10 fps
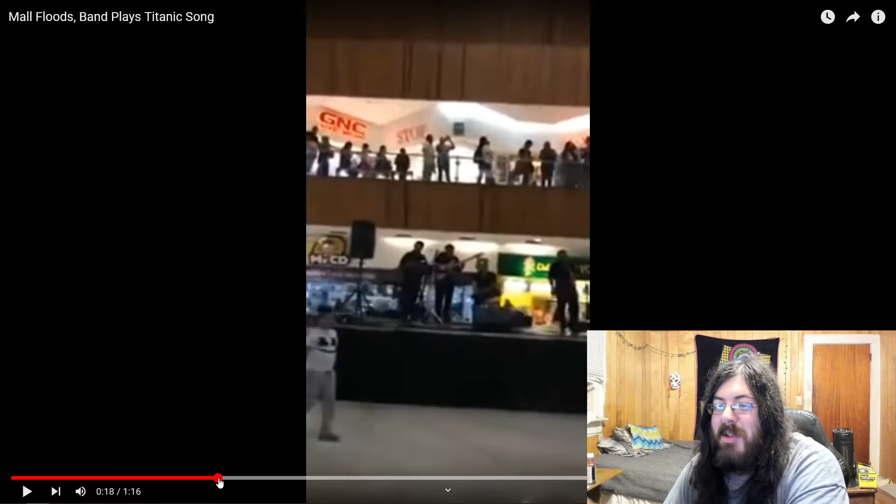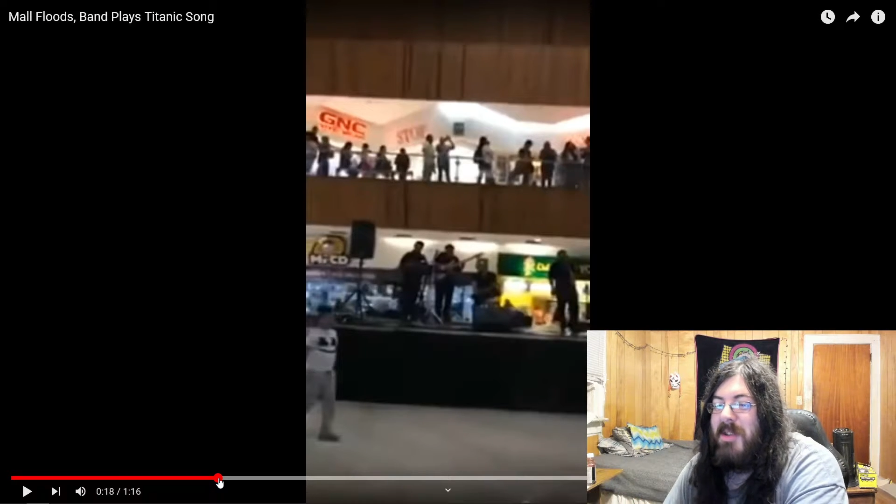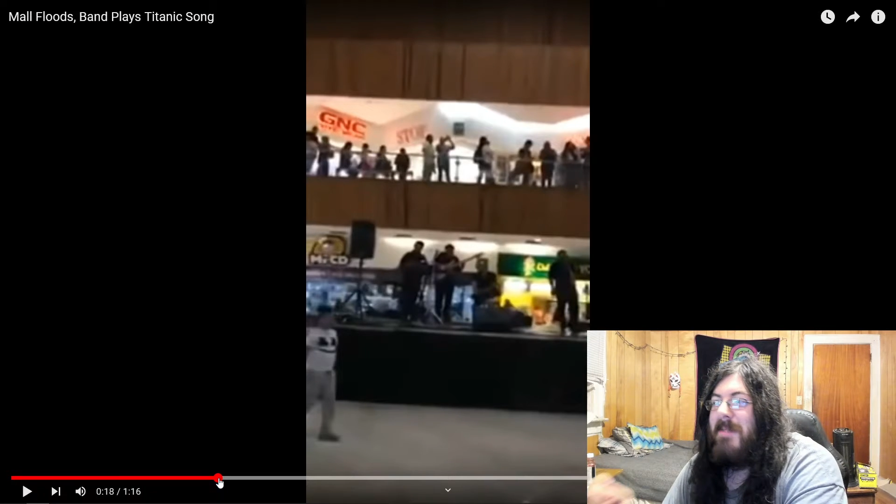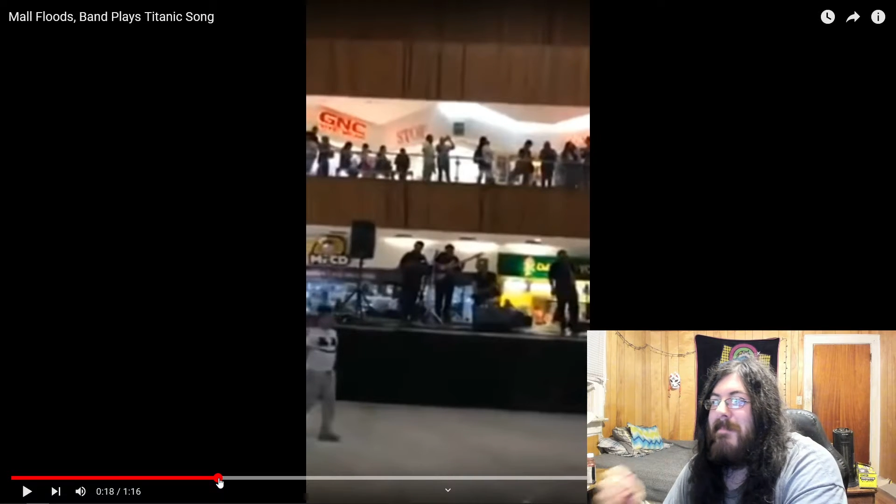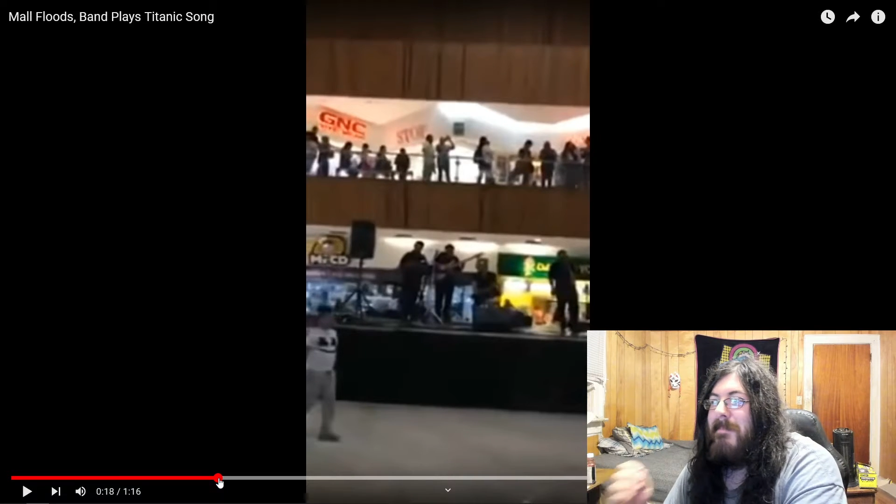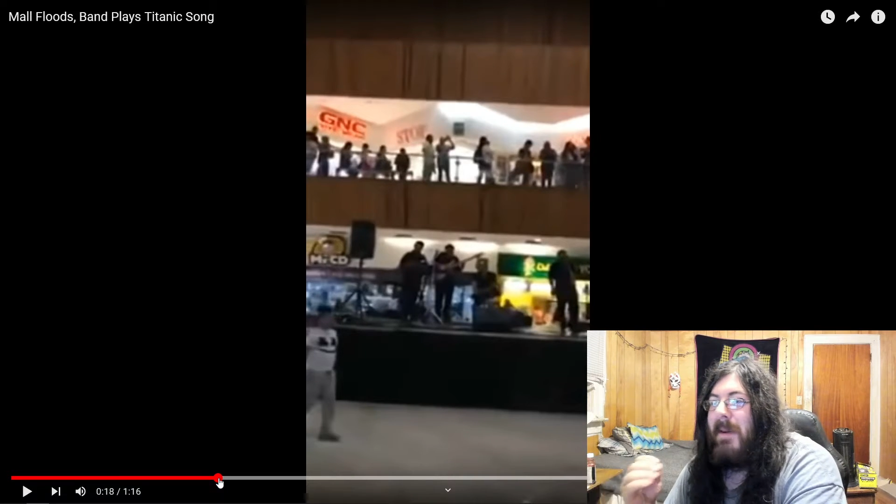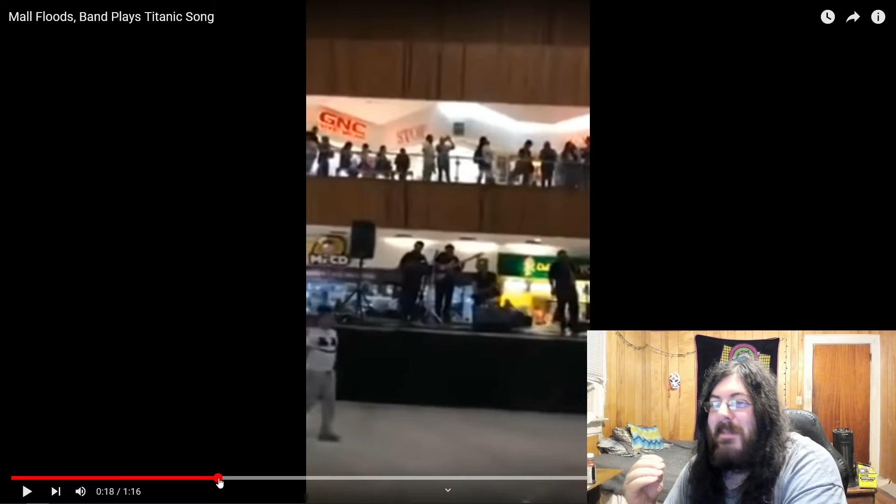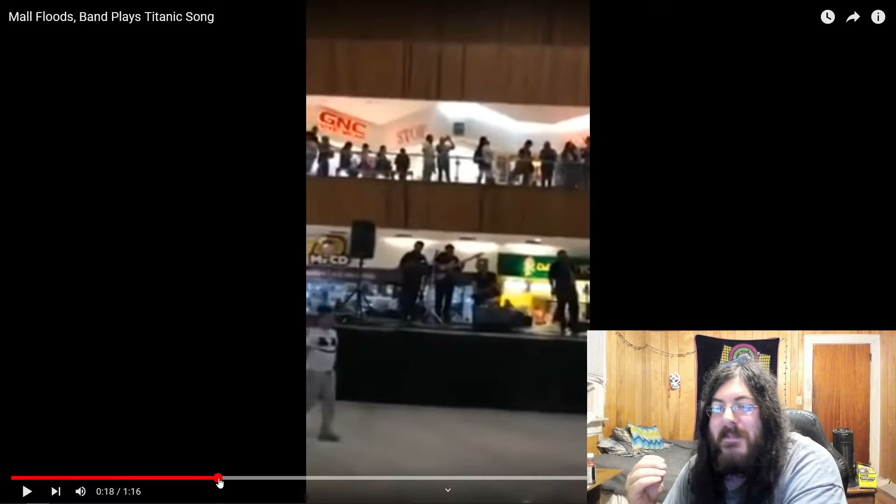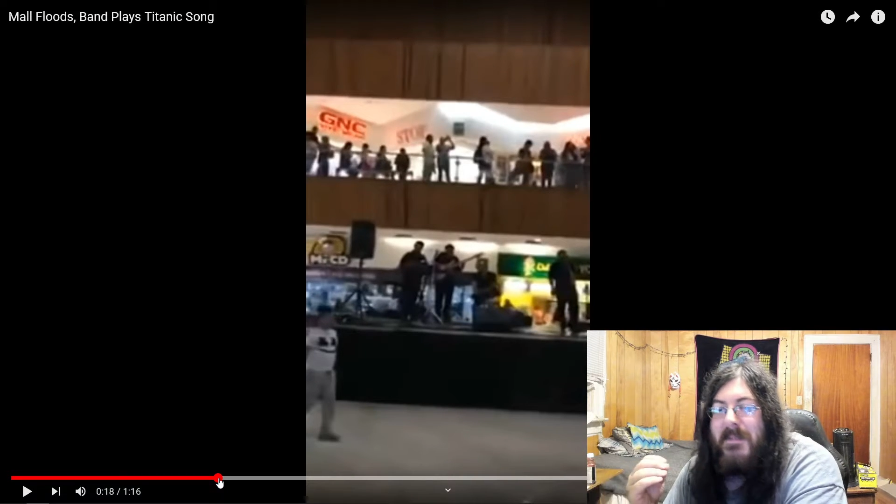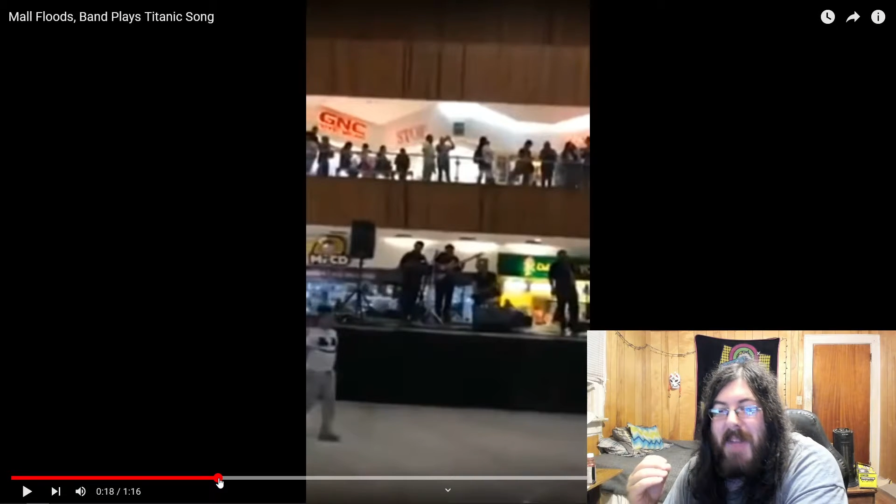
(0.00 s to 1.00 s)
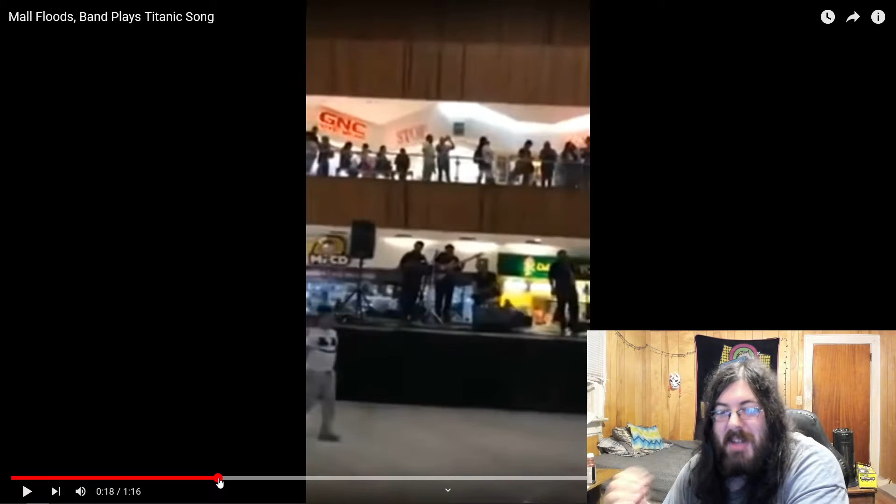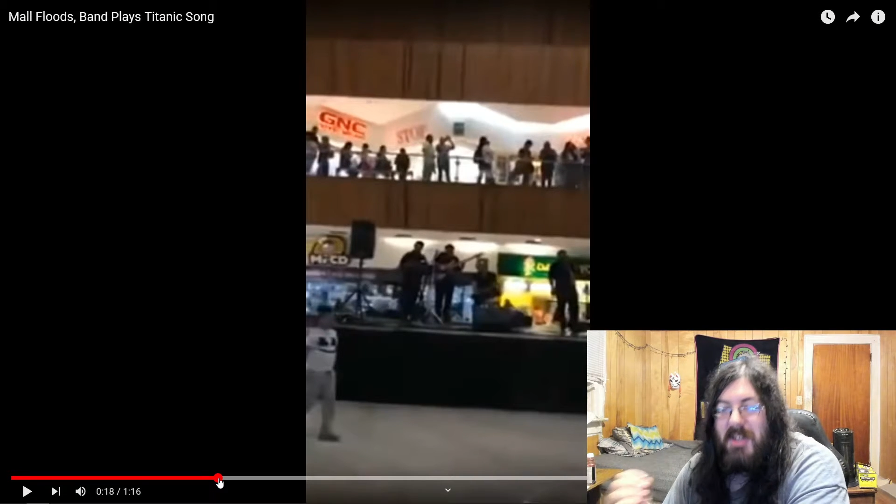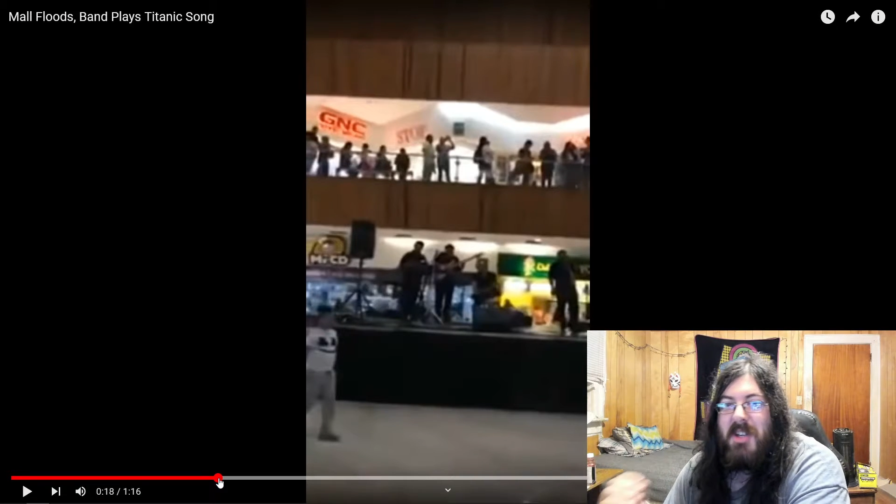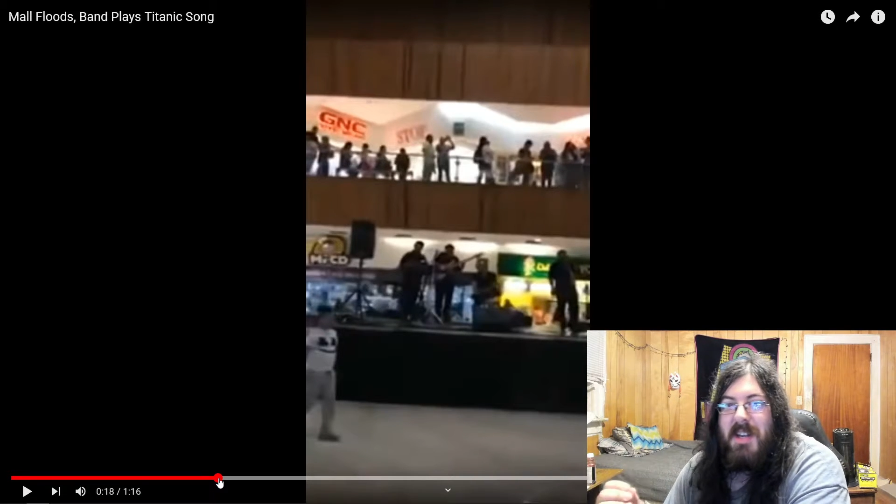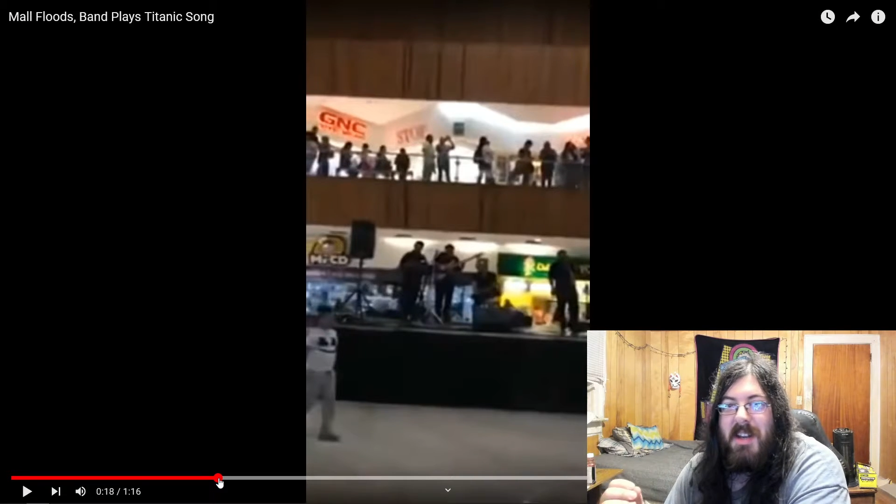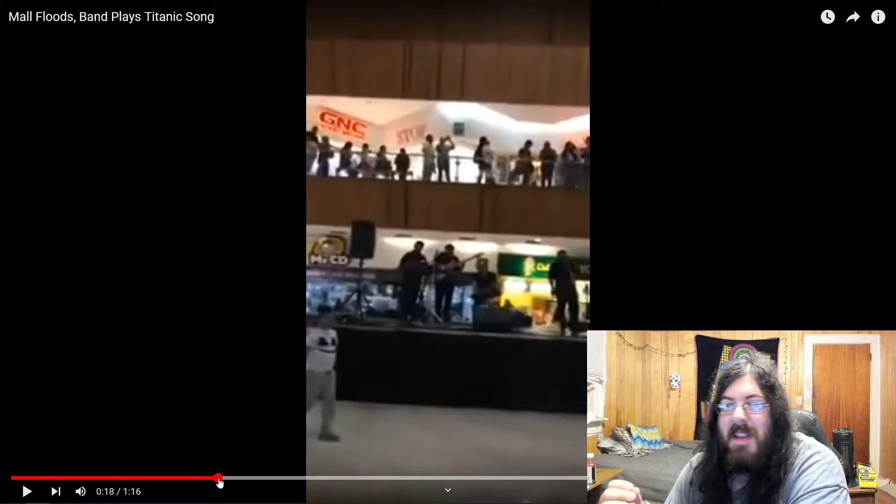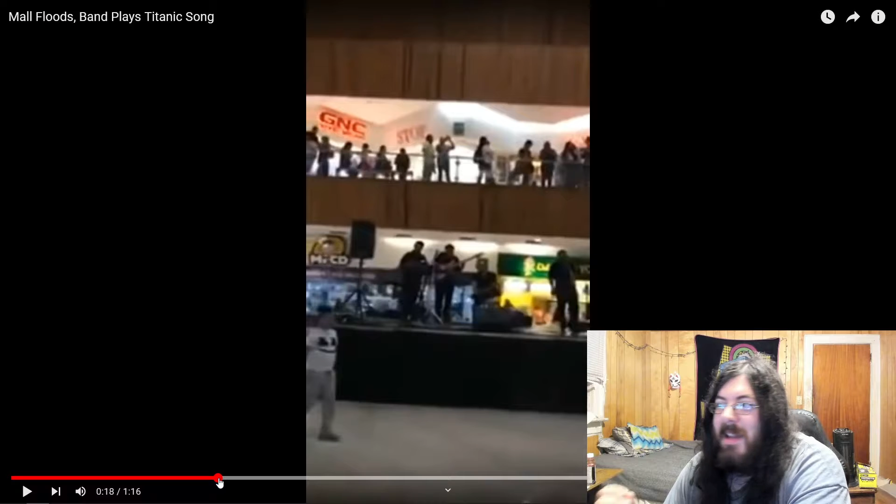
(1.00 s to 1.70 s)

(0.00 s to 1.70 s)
just perfection.